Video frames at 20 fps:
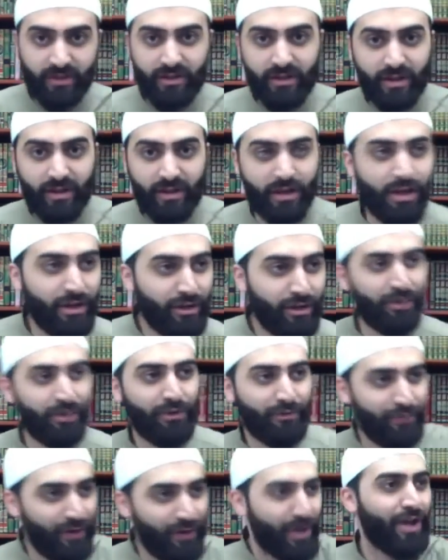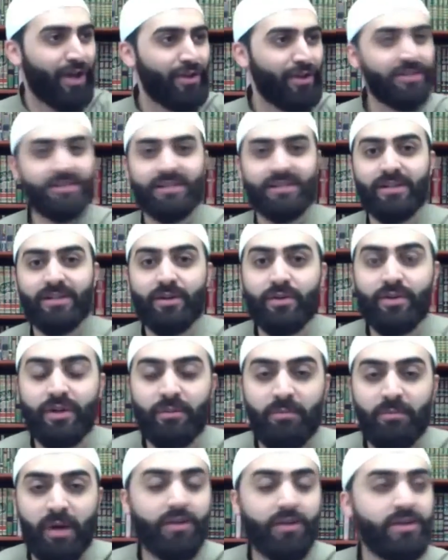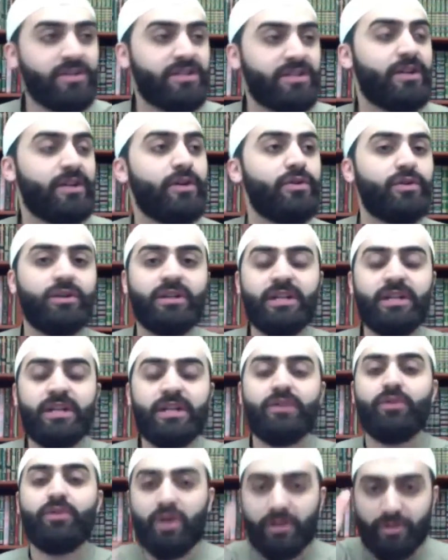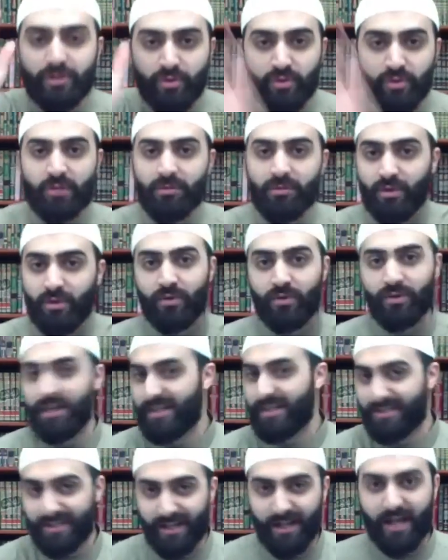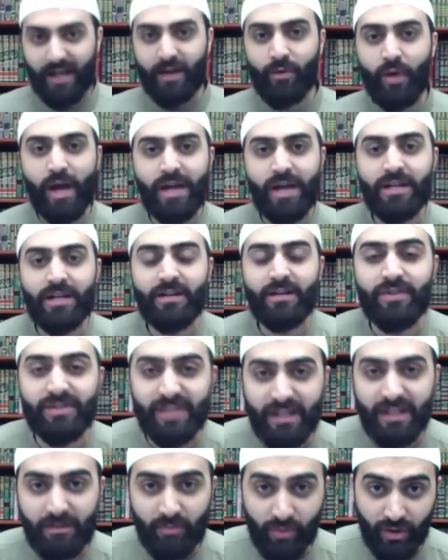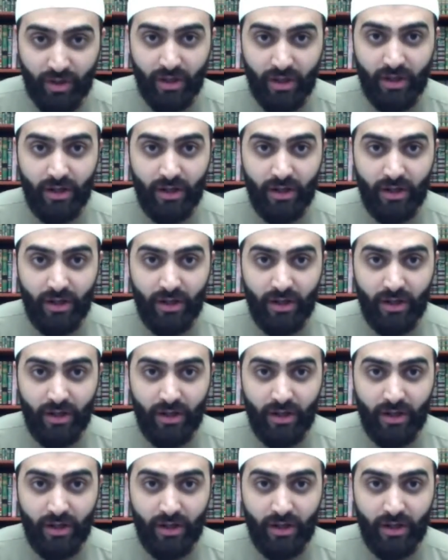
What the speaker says: kill their fathers, kill their mothers, kill their leader, khalsuna minnu. That's it. I don't want any of this anymore.